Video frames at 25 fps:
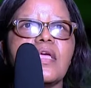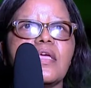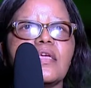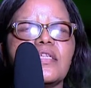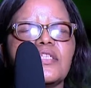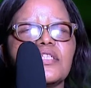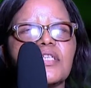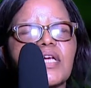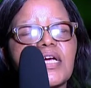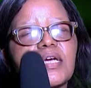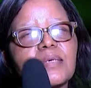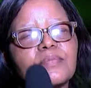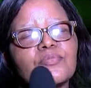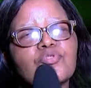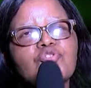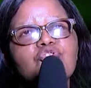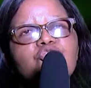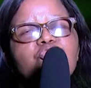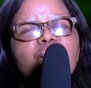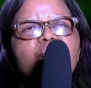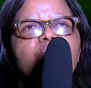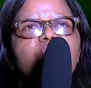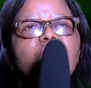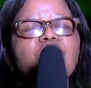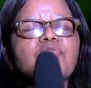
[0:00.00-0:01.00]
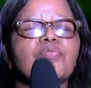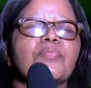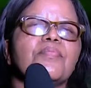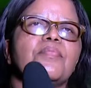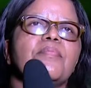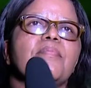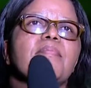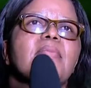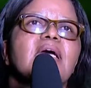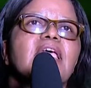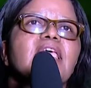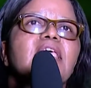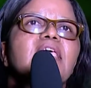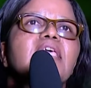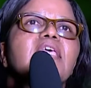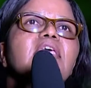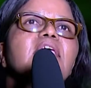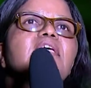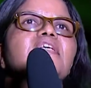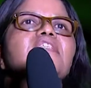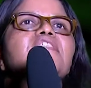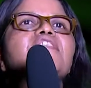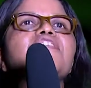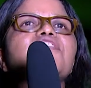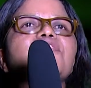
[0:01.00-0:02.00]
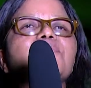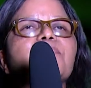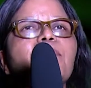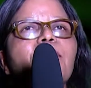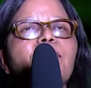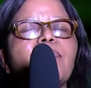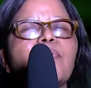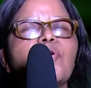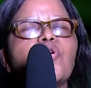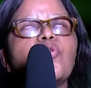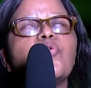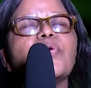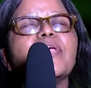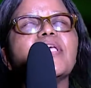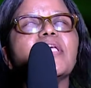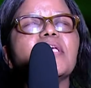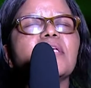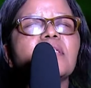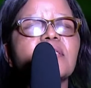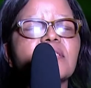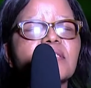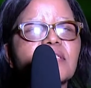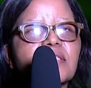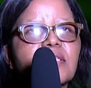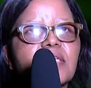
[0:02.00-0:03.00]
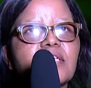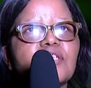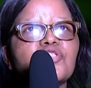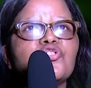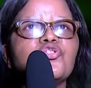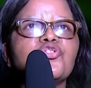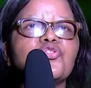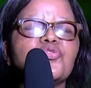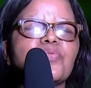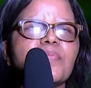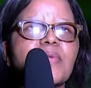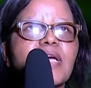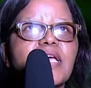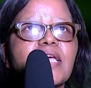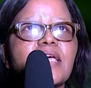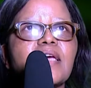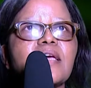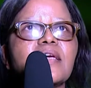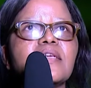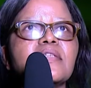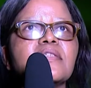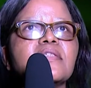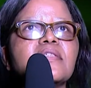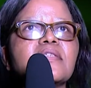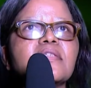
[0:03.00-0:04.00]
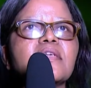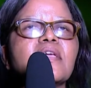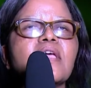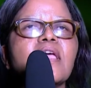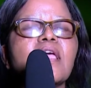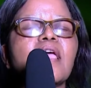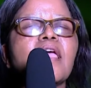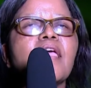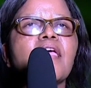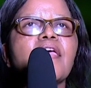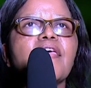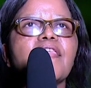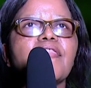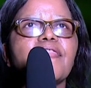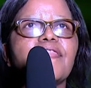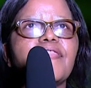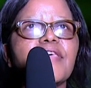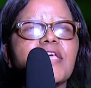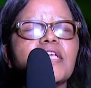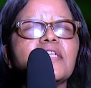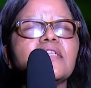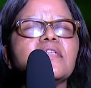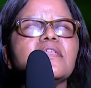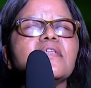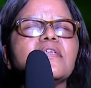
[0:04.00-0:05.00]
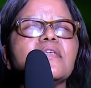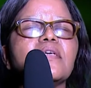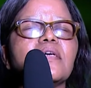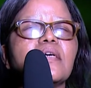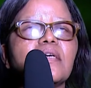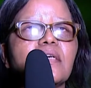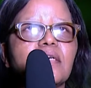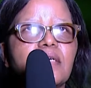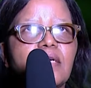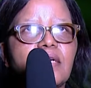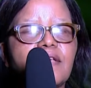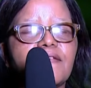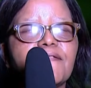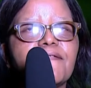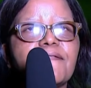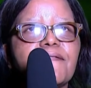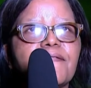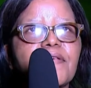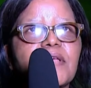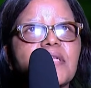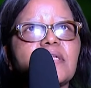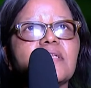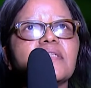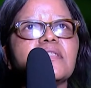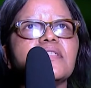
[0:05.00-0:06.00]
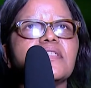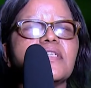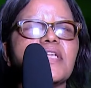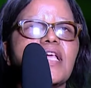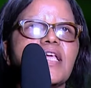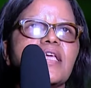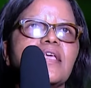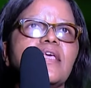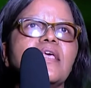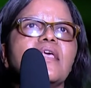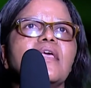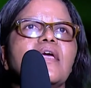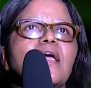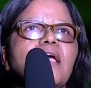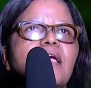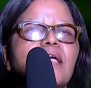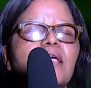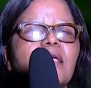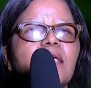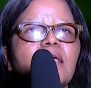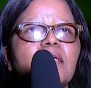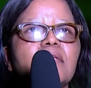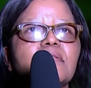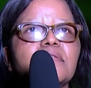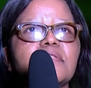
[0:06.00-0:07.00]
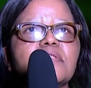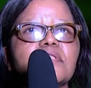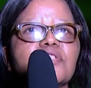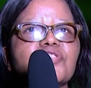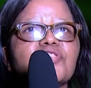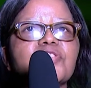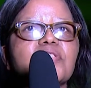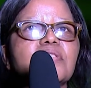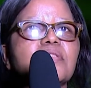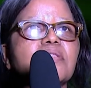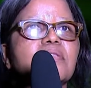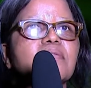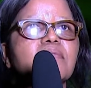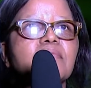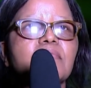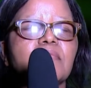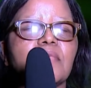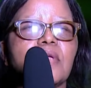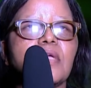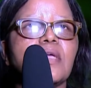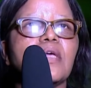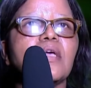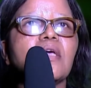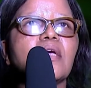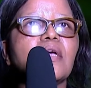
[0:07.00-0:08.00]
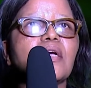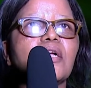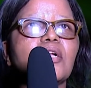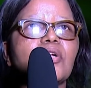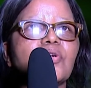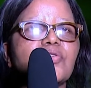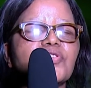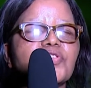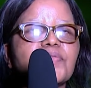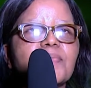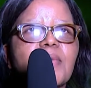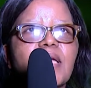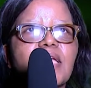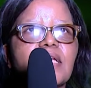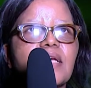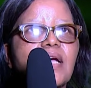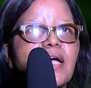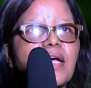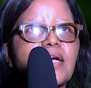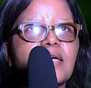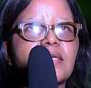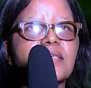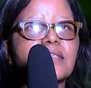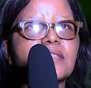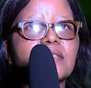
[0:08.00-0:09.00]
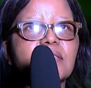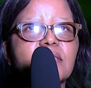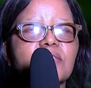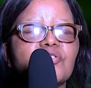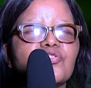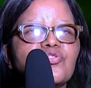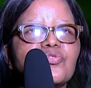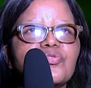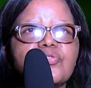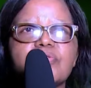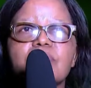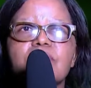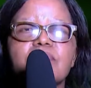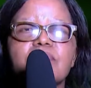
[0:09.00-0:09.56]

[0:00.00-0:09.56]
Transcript: It comes through my ears, blowing inside to my head. Then I felt like I can just close my eyes and